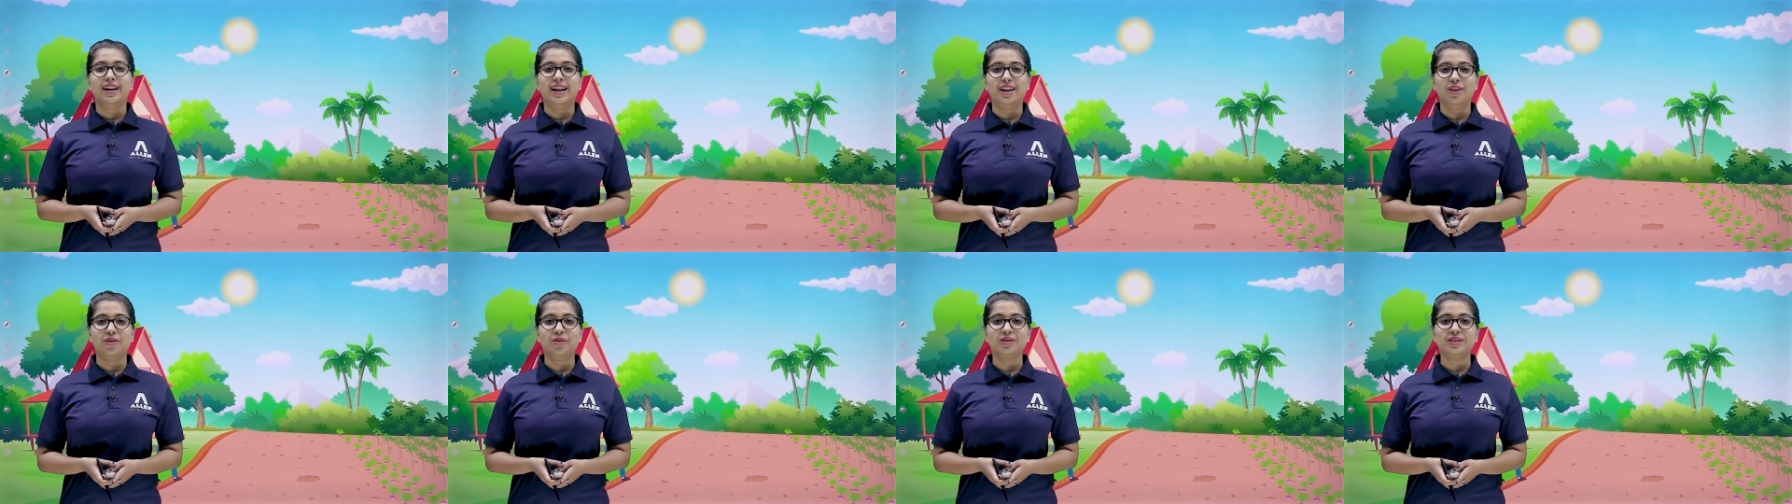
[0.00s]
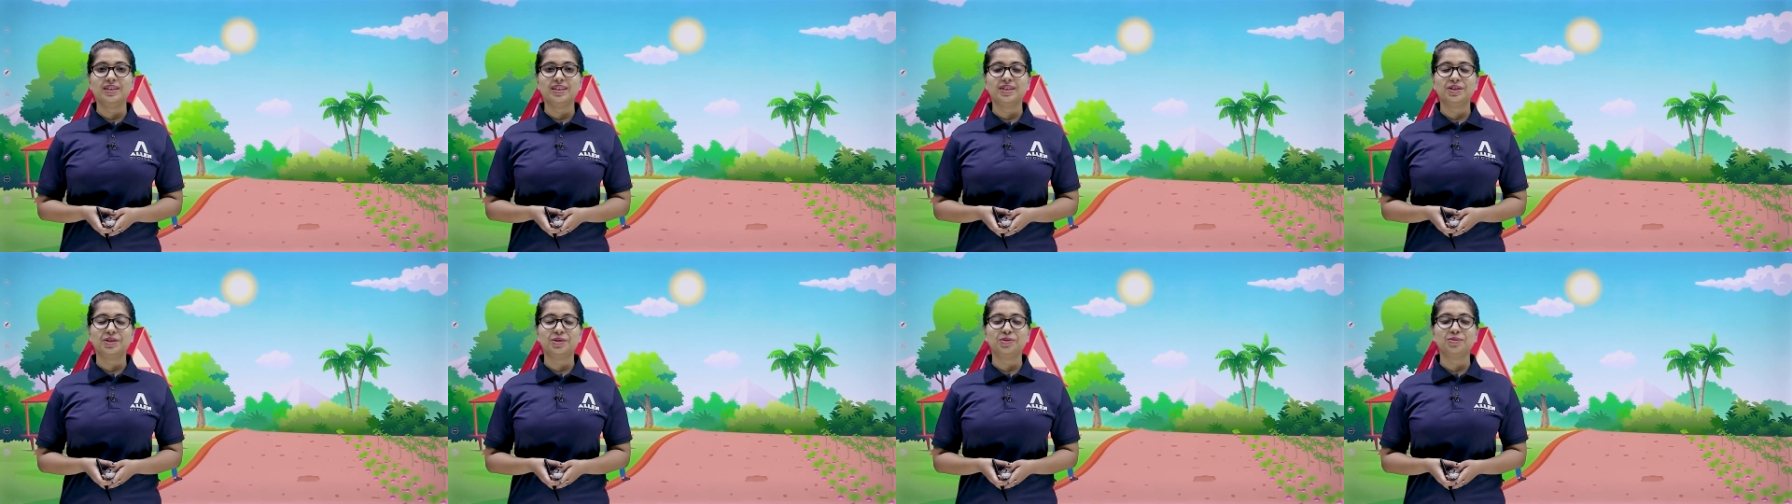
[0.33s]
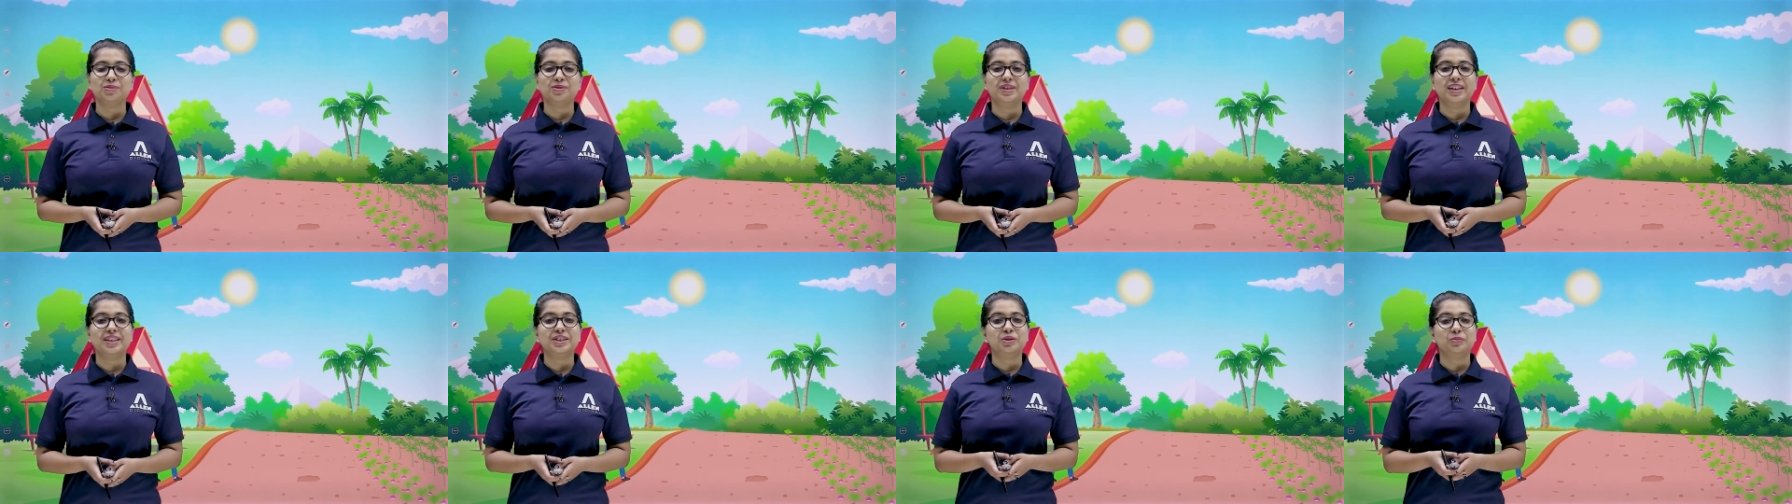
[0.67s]
Hello dear
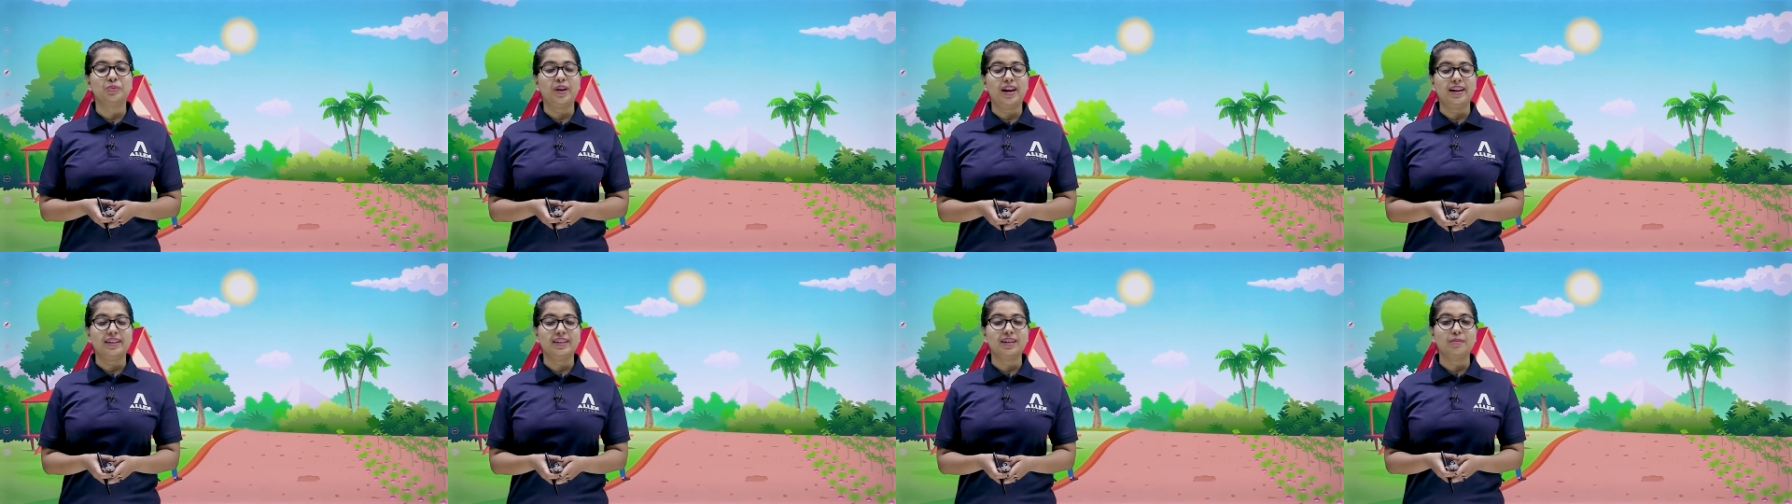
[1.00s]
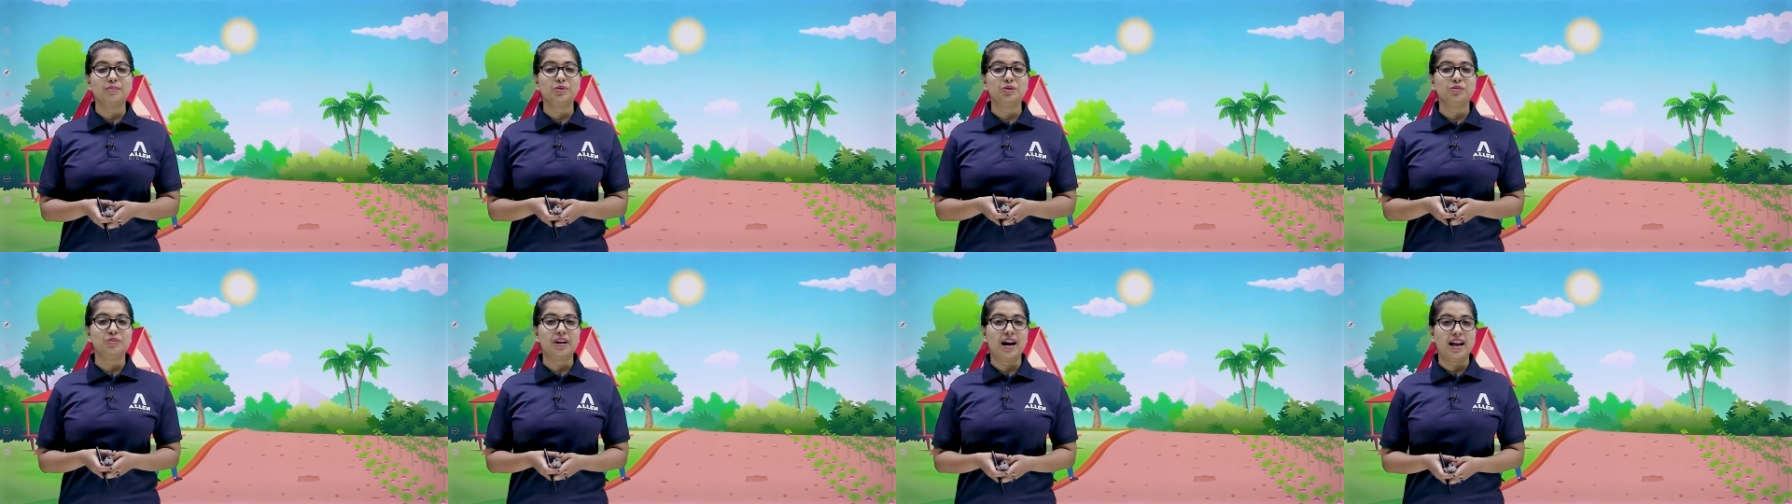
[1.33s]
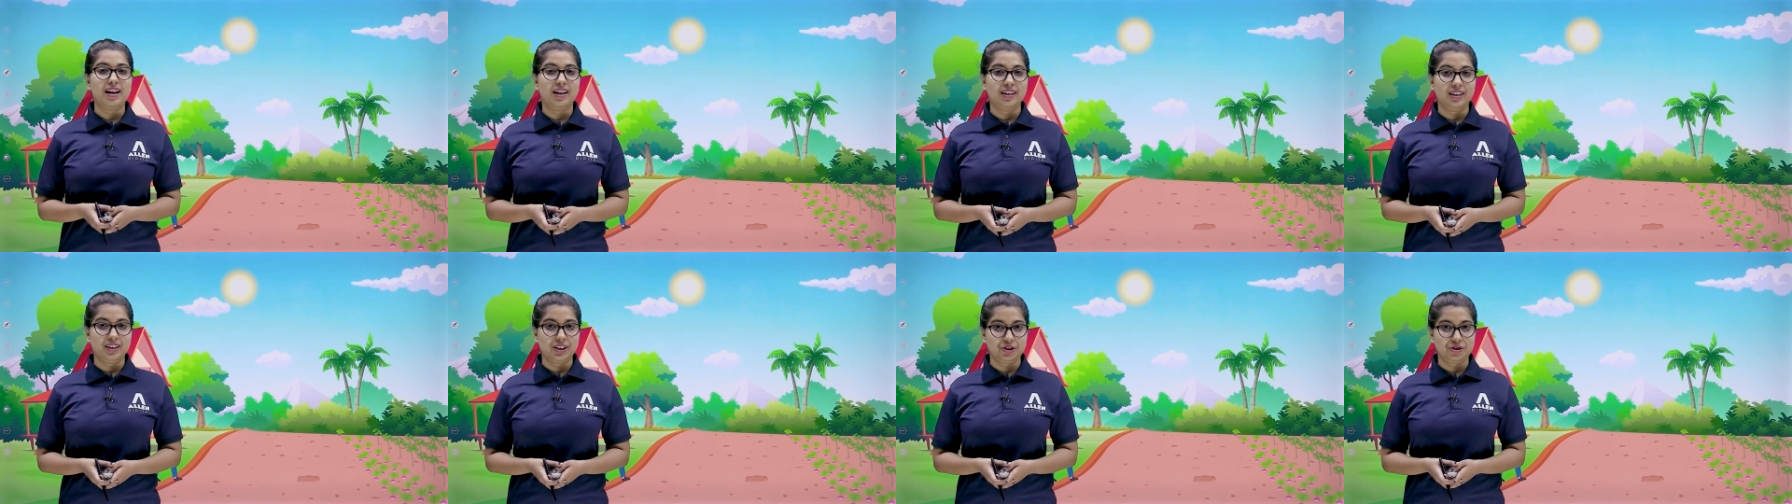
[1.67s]
students, welcome to
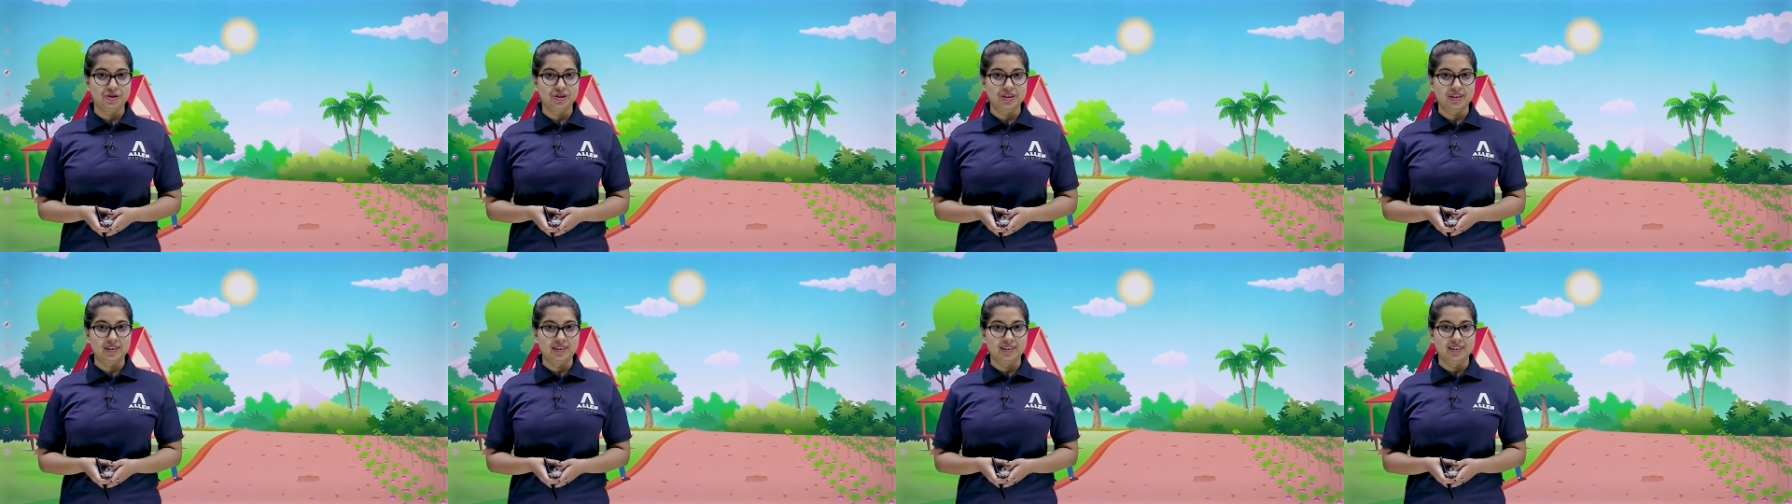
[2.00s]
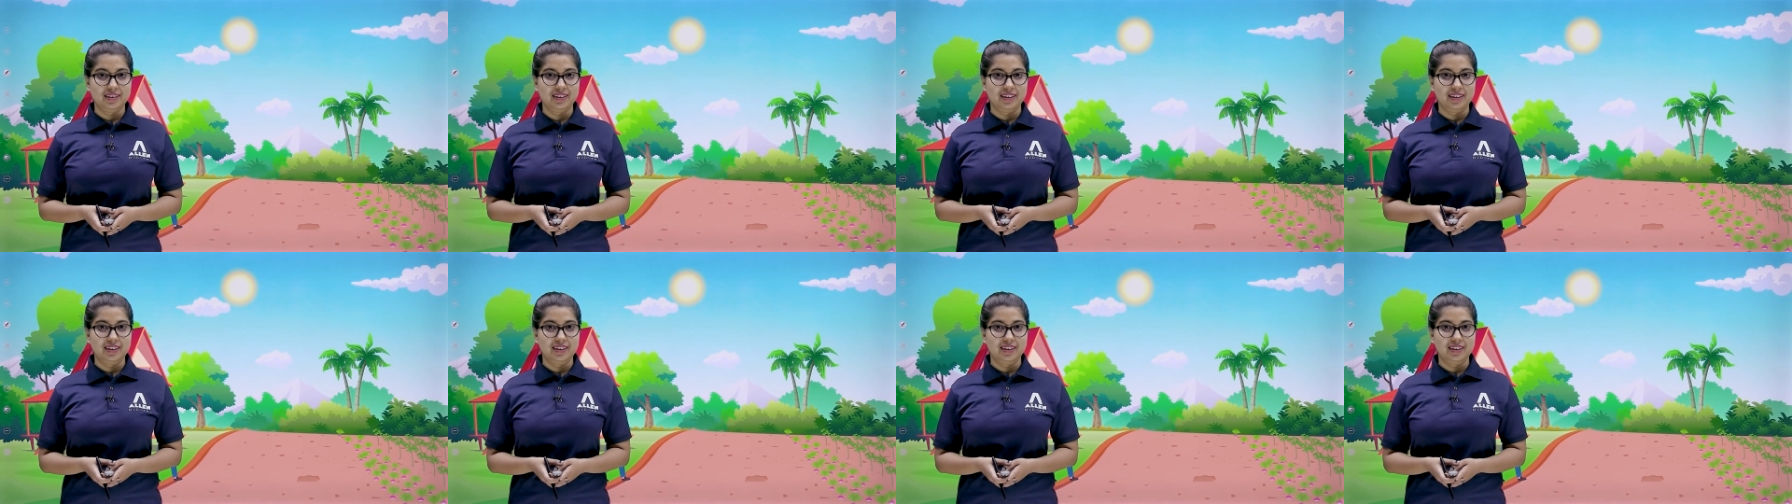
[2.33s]
Allen Digital.